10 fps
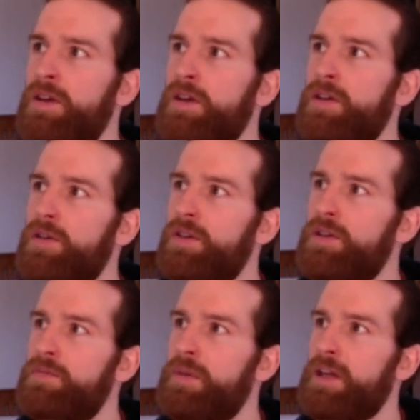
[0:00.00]

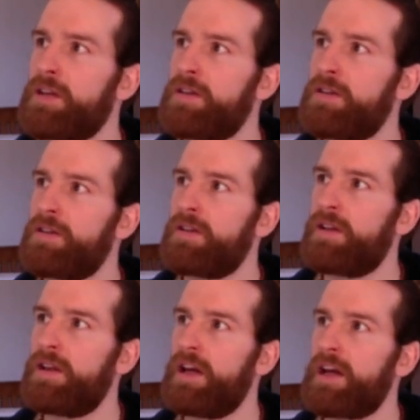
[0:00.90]
there's been,
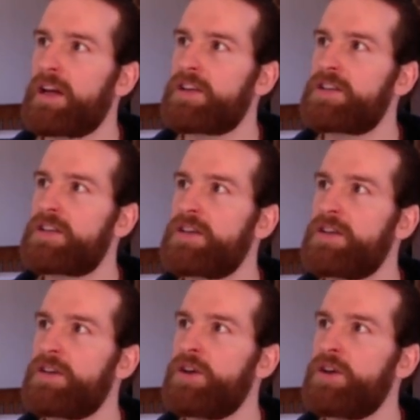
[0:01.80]
I guess,